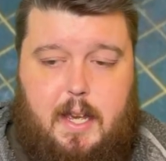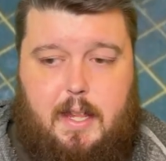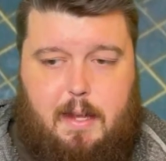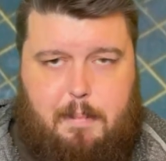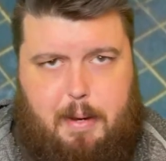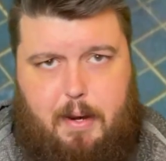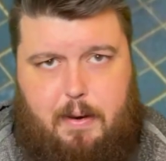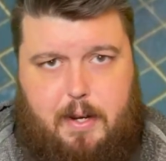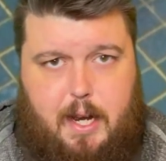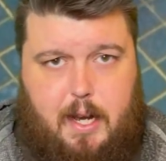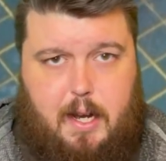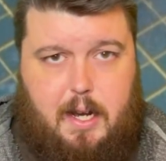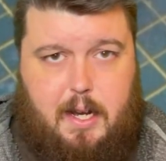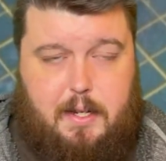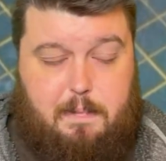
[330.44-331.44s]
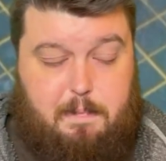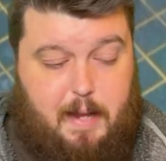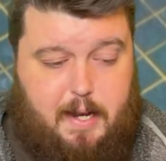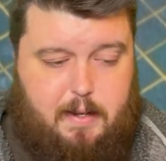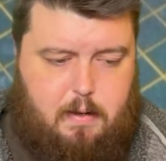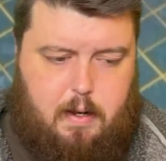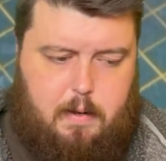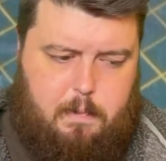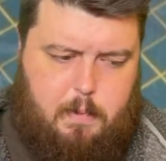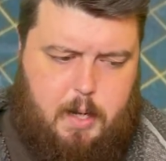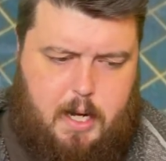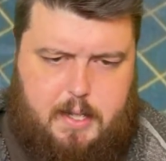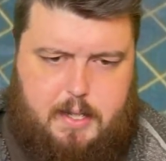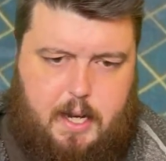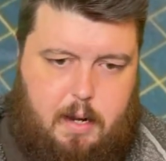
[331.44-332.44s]
the Imperial Guard hadn't quite
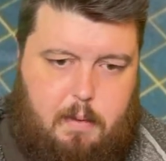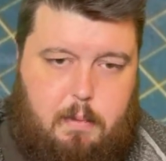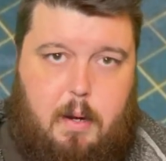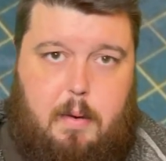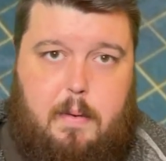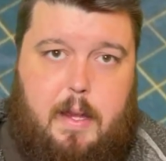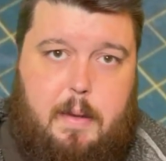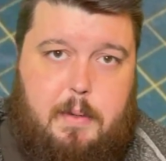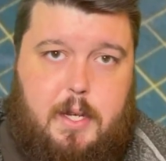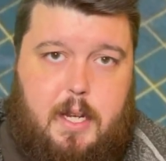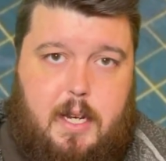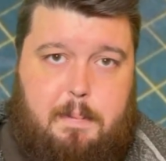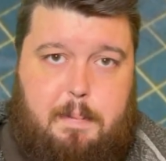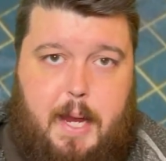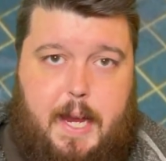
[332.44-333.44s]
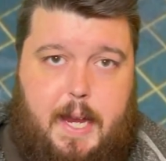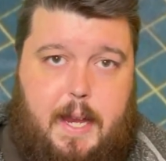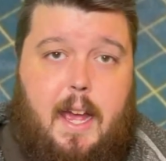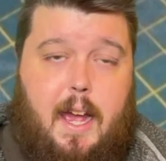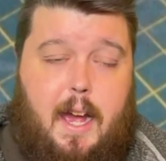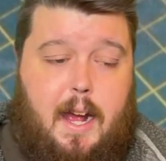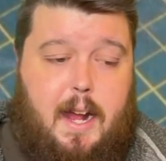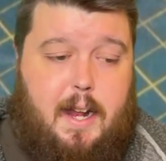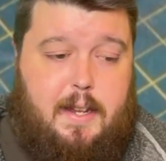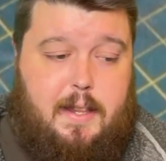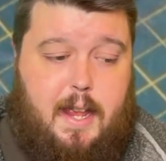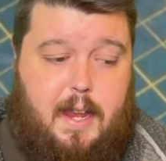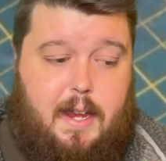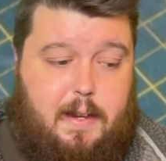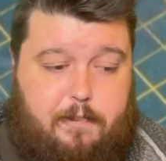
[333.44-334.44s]
worked out what it was going to be,
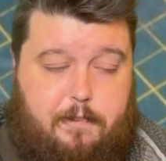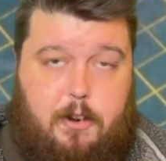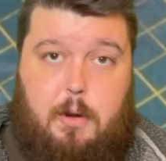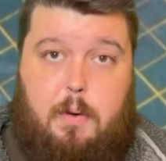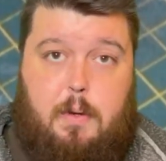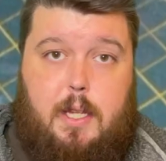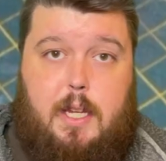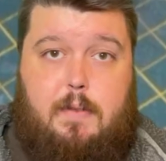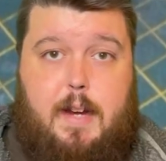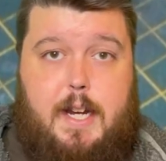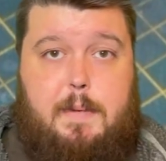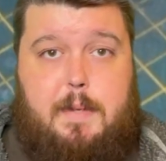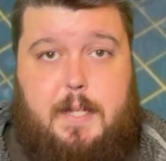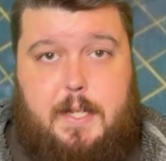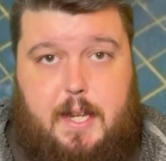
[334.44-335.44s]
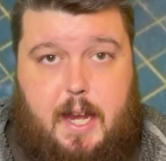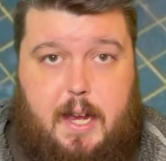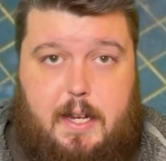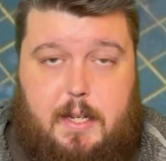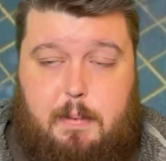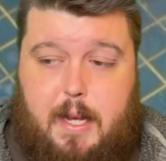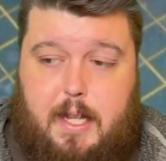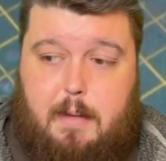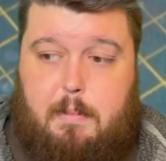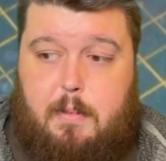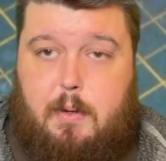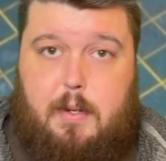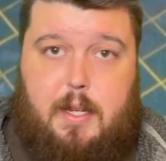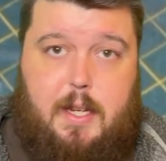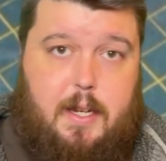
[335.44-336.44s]
and they threw all these regiments at us. We had the
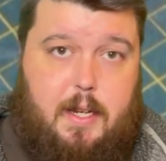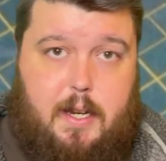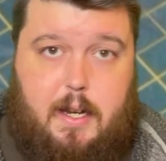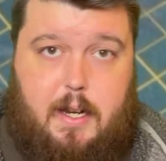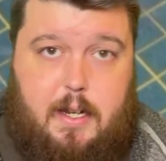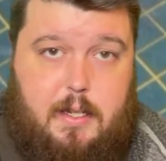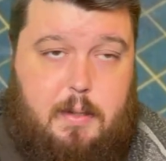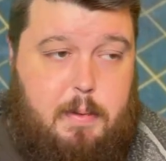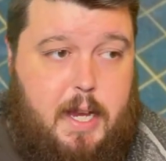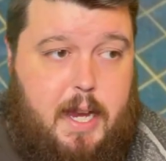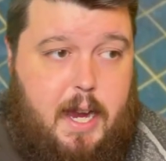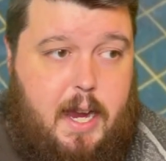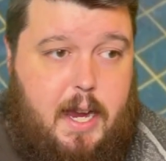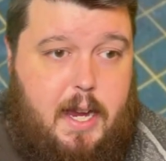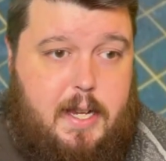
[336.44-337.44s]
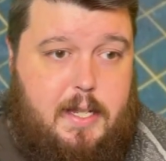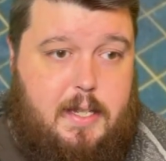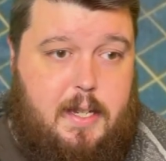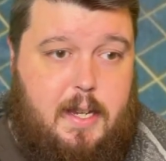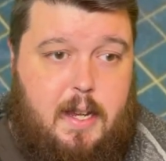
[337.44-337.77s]
Mordian Guards, we had